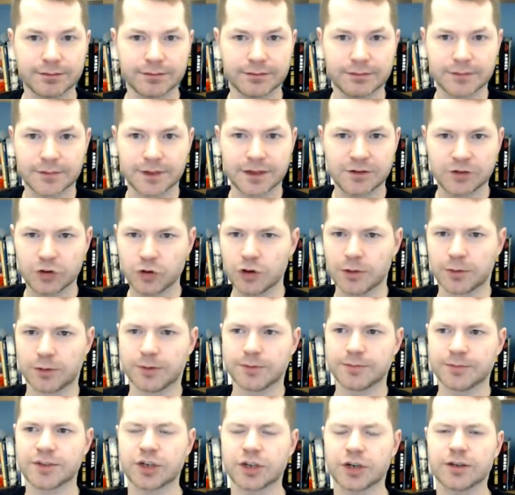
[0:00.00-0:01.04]
it's
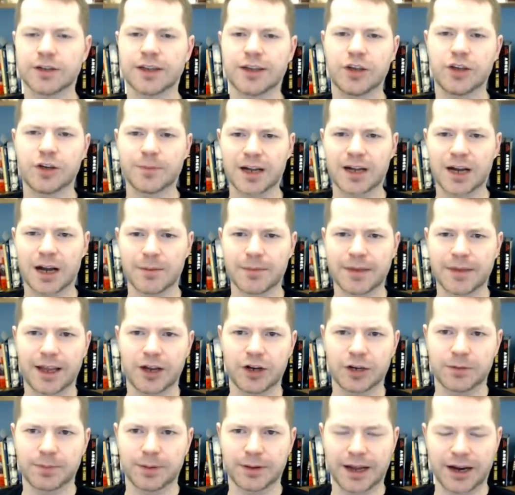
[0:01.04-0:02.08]
doable. Certainly, you can become a
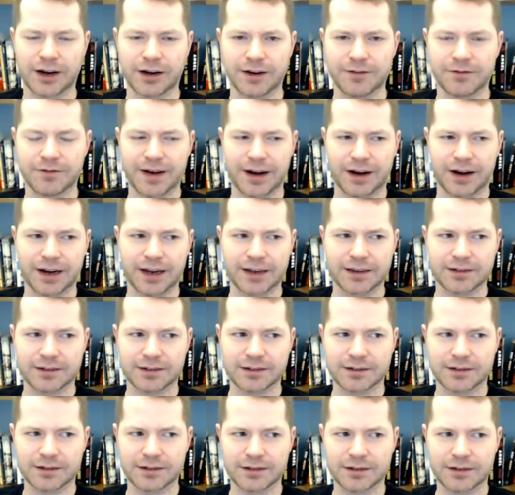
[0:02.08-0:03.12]
good player at
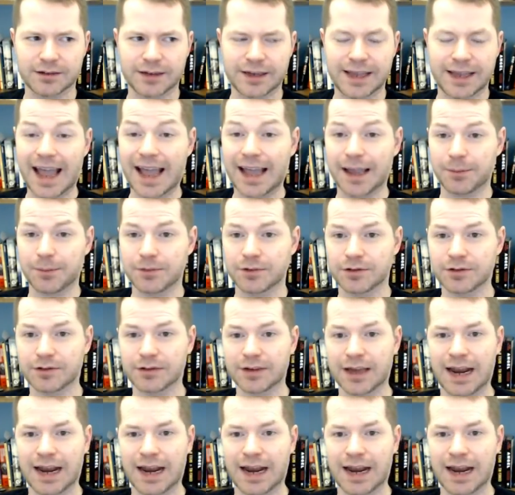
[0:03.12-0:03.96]
various games.